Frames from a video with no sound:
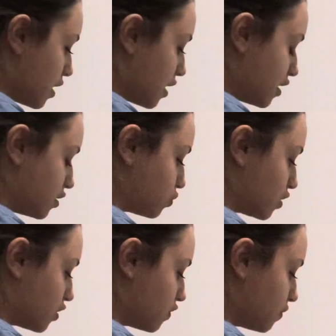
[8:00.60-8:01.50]
And
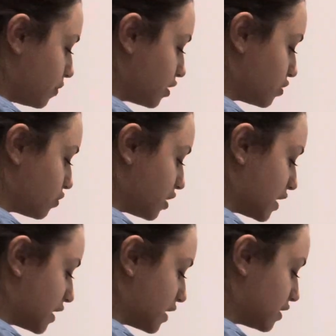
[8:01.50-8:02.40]
12 plus 3
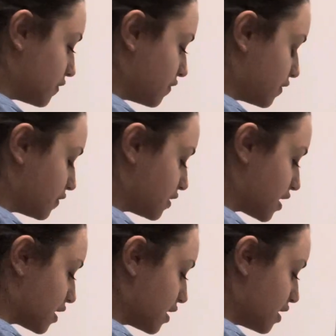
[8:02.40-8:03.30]
is 15.
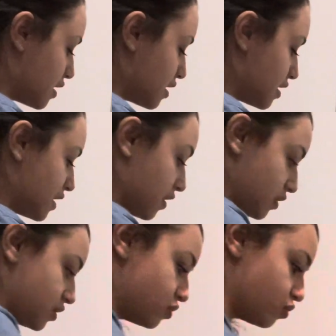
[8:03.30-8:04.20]
Now,
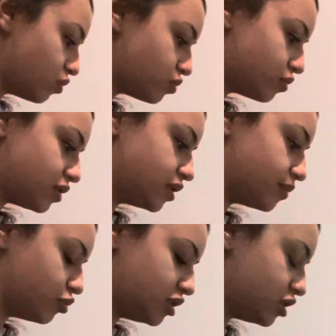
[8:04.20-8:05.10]
this is also a double
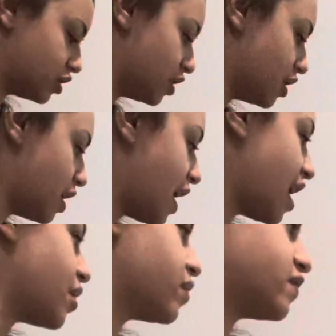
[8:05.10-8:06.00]
digit.
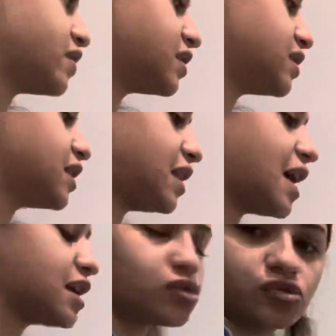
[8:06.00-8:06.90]
However, this is the
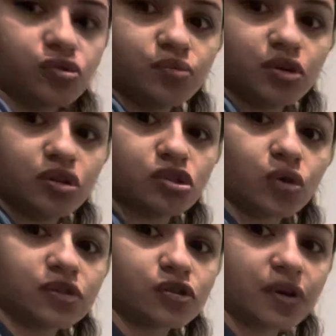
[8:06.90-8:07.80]
last group, so
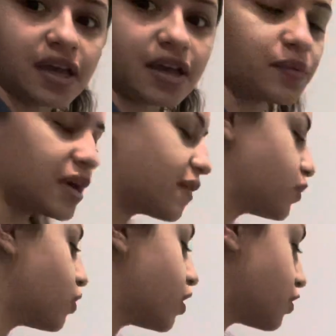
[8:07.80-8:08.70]
it's okay. We have no
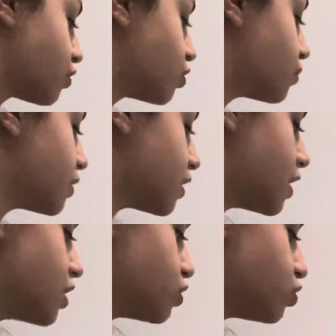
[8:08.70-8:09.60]
other group
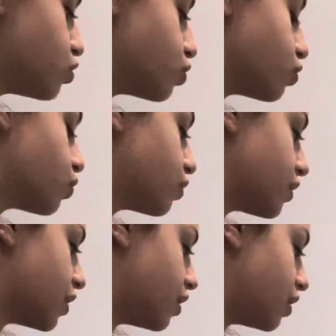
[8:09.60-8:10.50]
to
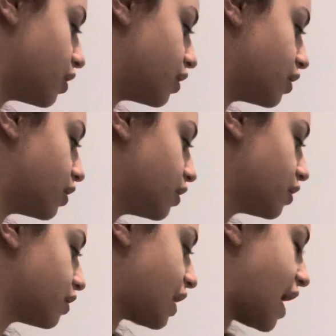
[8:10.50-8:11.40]
add
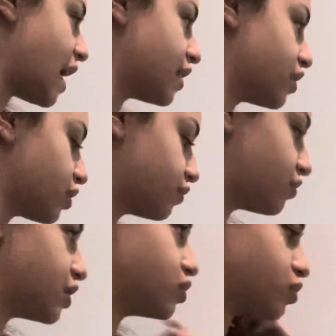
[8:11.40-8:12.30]
our
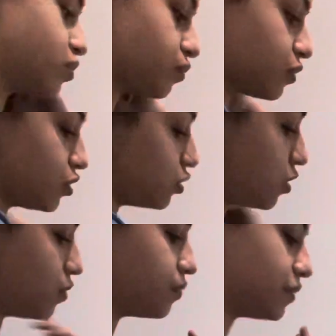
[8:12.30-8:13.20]
friend to. So,
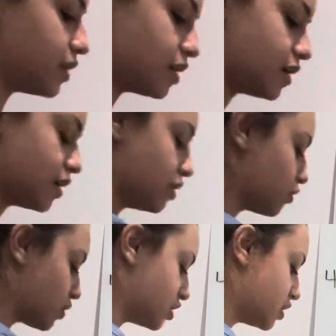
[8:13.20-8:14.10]
the
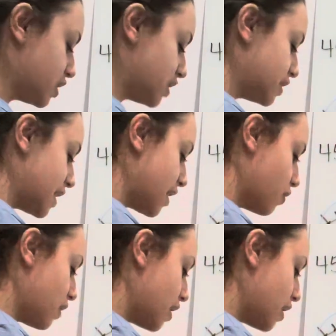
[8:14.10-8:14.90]
question is now,